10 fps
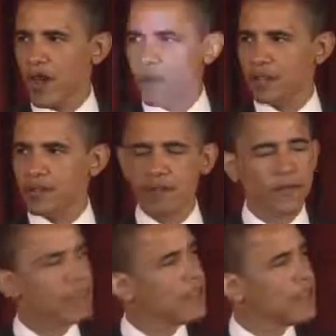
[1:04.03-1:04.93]
home.
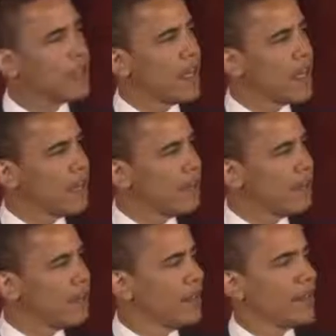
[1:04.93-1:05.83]
I
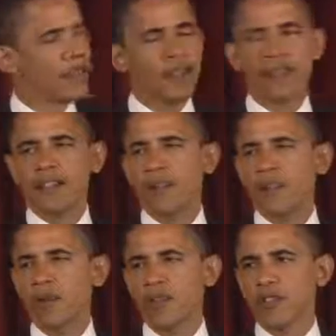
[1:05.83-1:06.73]

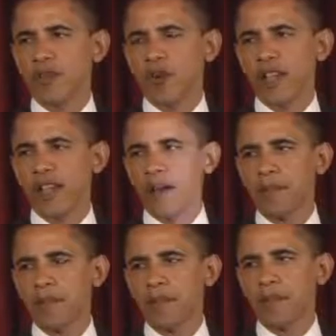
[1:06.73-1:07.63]
was growing
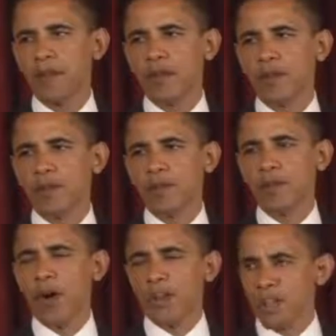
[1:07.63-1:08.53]
up
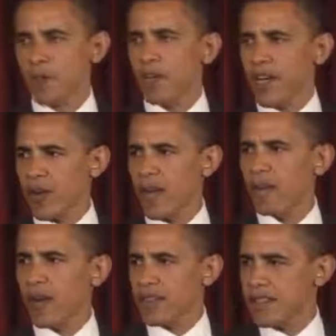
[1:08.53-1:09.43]
partly with my
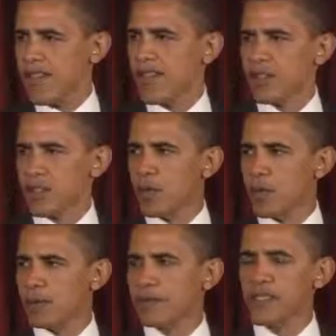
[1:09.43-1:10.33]
grandparents in high
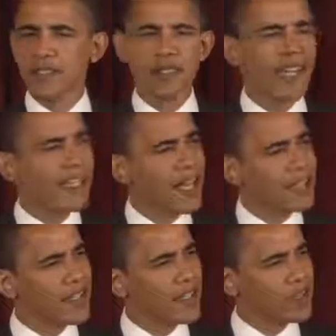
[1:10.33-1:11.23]
school. I'd
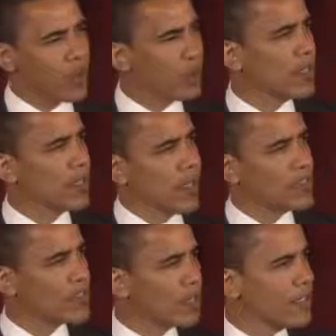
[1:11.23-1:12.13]
gotten into trouble
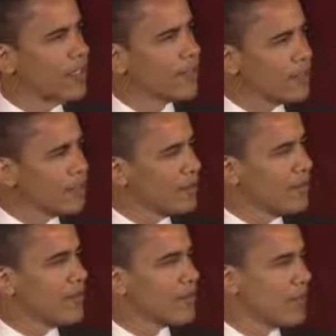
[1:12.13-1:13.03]
occasionally,
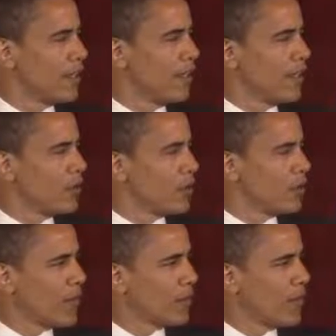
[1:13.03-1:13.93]
was what
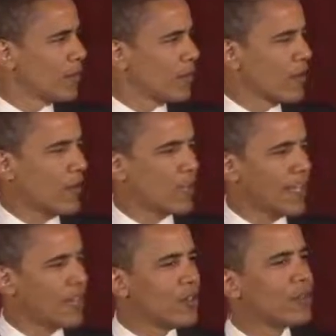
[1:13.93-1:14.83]
my mother called
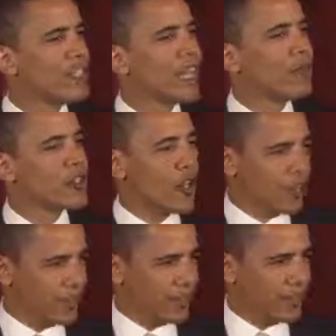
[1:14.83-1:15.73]
a good time
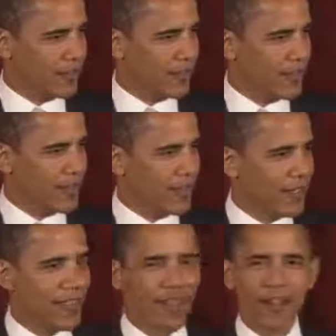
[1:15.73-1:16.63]
Charlie,
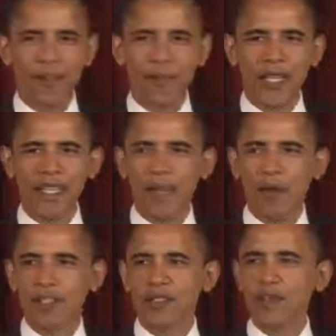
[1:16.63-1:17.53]
meaning I
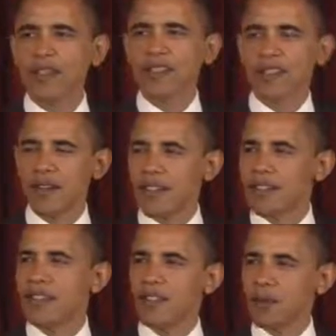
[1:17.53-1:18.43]
wasn't really
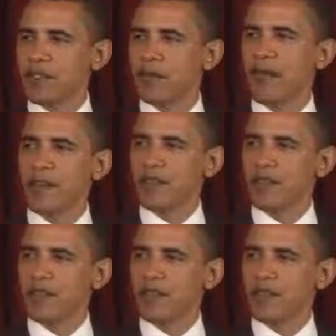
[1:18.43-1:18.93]
serious in terms of my